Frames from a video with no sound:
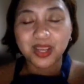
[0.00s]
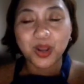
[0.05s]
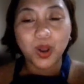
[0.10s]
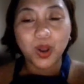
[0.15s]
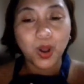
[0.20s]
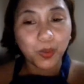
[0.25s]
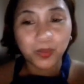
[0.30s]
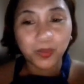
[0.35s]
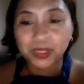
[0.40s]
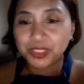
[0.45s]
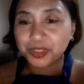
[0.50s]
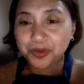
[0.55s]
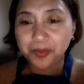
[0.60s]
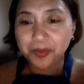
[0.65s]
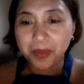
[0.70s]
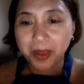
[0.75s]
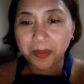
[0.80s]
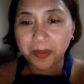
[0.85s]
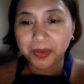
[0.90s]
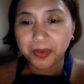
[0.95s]
always
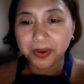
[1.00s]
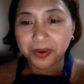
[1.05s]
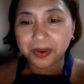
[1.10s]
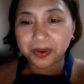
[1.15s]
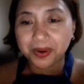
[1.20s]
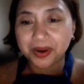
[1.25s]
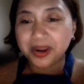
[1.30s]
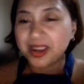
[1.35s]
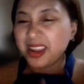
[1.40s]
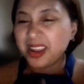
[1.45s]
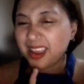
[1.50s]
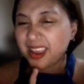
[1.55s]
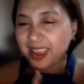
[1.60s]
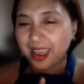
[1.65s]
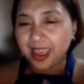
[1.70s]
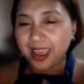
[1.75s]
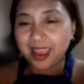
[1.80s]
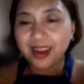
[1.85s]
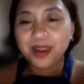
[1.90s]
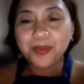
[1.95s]
remember,
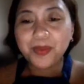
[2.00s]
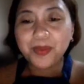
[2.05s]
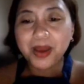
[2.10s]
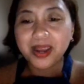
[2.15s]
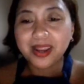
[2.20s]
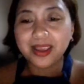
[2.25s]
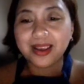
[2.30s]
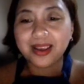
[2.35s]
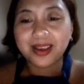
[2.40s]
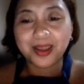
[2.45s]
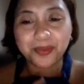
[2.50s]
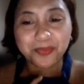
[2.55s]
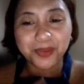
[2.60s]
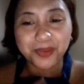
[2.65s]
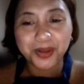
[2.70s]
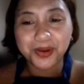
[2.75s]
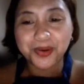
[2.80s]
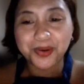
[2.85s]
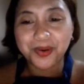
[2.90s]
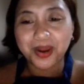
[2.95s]
anybody can be
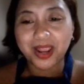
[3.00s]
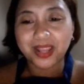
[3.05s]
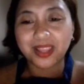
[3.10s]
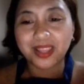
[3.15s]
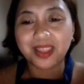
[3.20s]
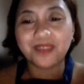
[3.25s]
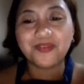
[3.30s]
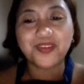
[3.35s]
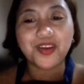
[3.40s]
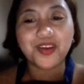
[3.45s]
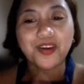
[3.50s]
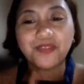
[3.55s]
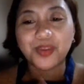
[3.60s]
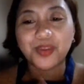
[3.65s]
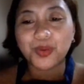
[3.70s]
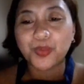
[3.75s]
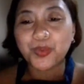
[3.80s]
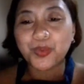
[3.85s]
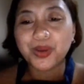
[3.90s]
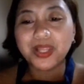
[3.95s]
great if you have
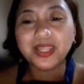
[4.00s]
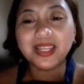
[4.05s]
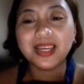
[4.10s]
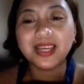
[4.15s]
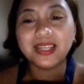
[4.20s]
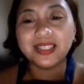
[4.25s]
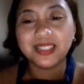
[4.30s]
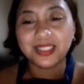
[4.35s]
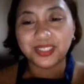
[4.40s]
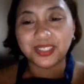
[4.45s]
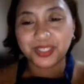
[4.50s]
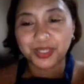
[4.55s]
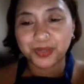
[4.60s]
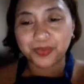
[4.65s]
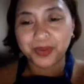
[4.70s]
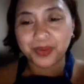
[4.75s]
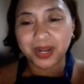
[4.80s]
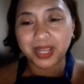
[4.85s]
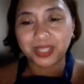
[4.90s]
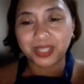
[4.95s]
the will and
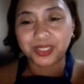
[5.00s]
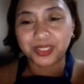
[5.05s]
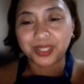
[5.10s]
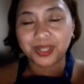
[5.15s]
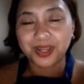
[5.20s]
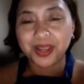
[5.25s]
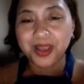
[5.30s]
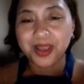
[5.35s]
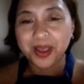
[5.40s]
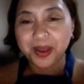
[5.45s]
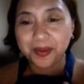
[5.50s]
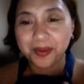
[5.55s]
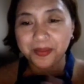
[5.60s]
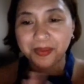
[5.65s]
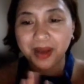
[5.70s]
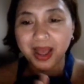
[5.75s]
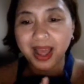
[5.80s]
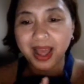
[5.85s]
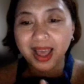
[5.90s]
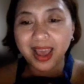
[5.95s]
determination.
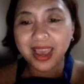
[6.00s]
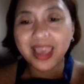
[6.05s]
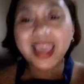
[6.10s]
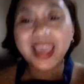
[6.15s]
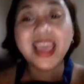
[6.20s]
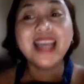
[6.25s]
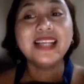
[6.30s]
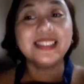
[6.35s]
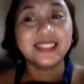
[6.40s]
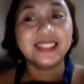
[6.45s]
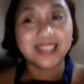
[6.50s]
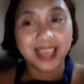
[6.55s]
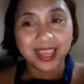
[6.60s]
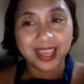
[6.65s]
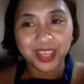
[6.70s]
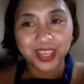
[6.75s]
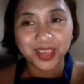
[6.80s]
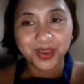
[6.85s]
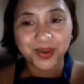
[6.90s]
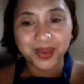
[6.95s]
Bye.
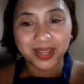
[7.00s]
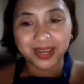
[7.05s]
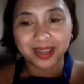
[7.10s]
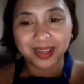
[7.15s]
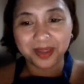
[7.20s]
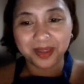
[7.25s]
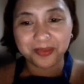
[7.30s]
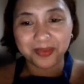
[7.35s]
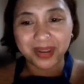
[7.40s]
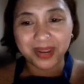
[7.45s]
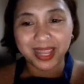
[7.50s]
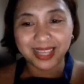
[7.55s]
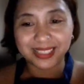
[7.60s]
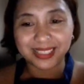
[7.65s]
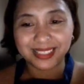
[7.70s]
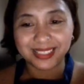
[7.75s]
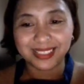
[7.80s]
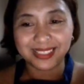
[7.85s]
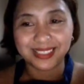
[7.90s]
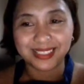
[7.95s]
Thank you and God
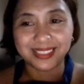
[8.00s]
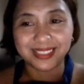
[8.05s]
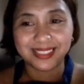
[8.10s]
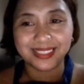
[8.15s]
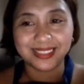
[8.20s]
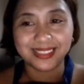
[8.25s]
bless.